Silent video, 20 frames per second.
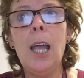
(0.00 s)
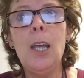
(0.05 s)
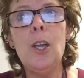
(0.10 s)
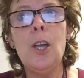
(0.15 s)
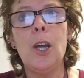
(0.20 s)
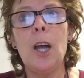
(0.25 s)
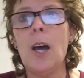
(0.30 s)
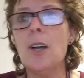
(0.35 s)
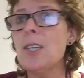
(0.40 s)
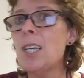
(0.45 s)

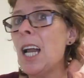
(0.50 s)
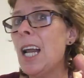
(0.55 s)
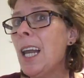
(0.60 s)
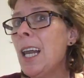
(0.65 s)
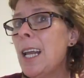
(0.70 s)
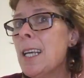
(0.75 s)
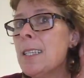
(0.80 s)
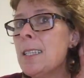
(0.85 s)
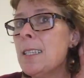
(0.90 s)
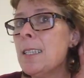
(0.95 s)
You're going to
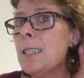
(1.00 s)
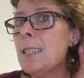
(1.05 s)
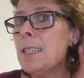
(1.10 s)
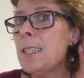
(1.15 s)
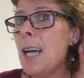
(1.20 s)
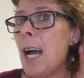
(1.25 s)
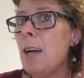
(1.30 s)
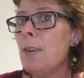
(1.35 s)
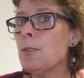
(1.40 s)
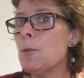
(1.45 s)
listen to
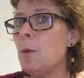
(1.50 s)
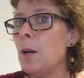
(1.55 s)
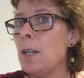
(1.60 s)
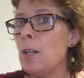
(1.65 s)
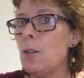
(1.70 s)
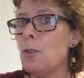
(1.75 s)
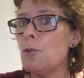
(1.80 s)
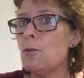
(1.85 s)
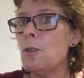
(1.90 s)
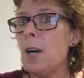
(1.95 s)
sounds
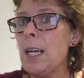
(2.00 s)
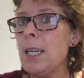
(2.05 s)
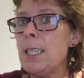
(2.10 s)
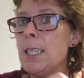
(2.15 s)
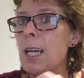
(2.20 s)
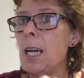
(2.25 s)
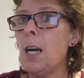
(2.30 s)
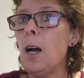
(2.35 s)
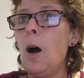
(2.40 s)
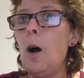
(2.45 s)
when
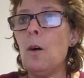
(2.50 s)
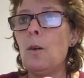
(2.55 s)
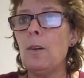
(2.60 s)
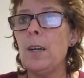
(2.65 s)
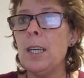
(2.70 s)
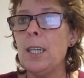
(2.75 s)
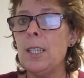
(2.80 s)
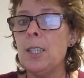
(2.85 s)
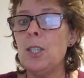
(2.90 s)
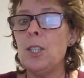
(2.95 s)
grating
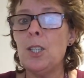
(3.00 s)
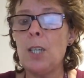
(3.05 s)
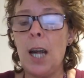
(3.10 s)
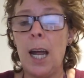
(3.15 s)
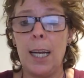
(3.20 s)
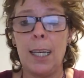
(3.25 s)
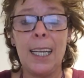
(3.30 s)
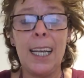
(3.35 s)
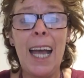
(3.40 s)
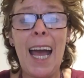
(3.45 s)
orange
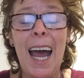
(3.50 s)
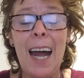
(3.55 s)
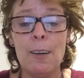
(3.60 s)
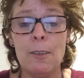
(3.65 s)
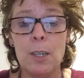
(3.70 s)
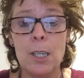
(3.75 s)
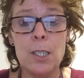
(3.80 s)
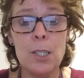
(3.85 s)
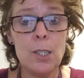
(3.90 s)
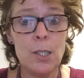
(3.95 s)
and
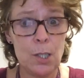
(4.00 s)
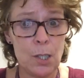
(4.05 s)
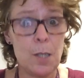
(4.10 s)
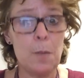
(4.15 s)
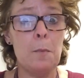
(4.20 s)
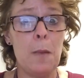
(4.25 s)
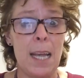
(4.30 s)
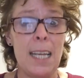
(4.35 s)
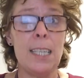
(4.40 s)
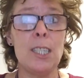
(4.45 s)
carrots
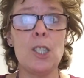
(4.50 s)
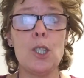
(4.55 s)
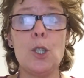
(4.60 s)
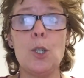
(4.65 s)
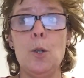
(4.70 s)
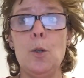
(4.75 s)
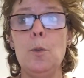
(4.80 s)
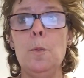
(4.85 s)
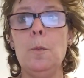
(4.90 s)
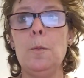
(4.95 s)
to make
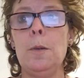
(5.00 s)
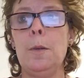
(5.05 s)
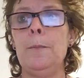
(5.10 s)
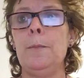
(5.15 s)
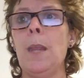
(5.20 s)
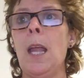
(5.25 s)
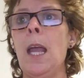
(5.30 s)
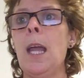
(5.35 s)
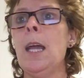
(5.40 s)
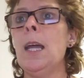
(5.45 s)
soup.
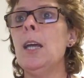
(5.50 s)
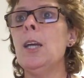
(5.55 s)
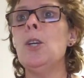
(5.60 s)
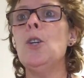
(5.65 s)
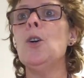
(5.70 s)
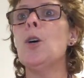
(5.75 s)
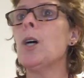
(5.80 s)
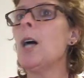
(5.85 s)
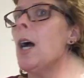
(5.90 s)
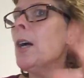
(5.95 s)

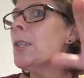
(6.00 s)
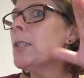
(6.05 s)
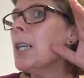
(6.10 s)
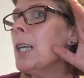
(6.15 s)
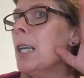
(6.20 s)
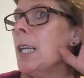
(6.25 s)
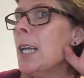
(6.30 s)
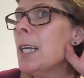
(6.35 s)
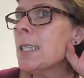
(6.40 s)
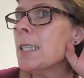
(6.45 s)
You're going to
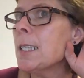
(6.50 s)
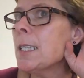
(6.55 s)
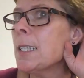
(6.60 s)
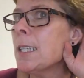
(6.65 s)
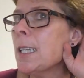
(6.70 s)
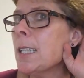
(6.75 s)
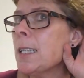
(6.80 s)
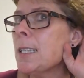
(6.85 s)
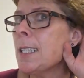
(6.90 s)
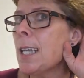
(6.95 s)
listen
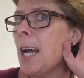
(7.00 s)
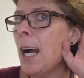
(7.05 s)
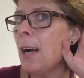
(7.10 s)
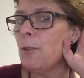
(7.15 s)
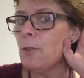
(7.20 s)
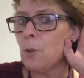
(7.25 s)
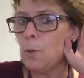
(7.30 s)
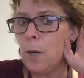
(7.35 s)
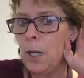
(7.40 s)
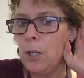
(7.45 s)
to the
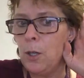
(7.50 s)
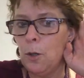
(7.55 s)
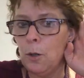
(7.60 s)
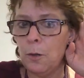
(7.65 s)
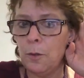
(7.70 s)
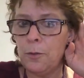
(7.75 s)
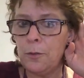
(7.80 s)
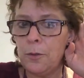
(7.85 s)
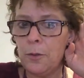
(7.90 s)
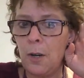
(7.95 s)
sounds when you're
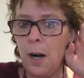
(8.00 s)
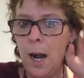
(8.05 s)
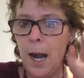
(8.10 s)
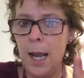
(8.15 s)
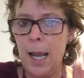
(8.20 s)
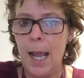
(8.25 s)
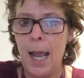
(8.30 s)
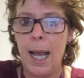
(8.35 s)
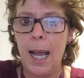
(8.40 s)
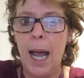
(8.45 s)

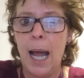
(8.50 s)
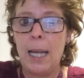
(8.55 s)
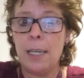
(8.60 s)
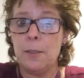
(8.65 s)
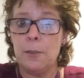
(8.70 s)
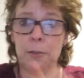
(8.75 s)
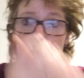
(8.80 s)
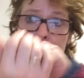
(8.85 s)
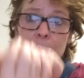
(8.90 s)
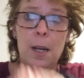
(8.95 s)
frying
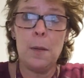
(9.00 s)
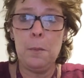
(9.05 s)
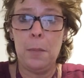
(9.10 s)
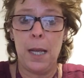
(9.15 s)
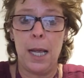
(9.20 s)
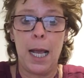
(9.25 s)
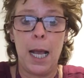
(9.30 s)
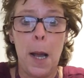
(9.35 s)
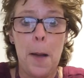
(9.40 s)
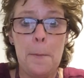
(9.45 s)
and
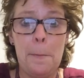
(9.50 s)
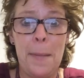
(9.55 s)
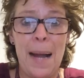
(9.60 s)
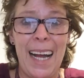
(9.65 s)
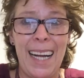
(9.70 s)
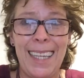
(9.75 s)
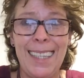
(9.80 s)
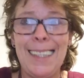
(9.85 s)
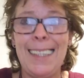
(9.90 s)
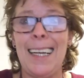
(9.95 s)
flipping
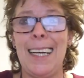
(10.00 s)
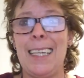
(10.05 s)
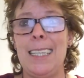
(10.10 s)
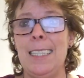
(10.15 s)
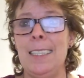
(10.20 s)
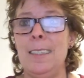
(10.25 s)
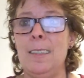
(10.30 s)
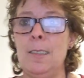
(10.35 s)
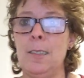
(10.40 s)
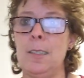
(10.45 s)

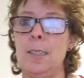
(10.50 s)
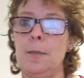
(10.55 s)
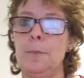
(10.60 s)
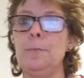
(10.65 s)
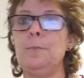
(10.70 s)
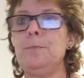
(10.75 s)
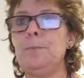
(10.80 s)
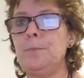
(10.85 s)
pancakes.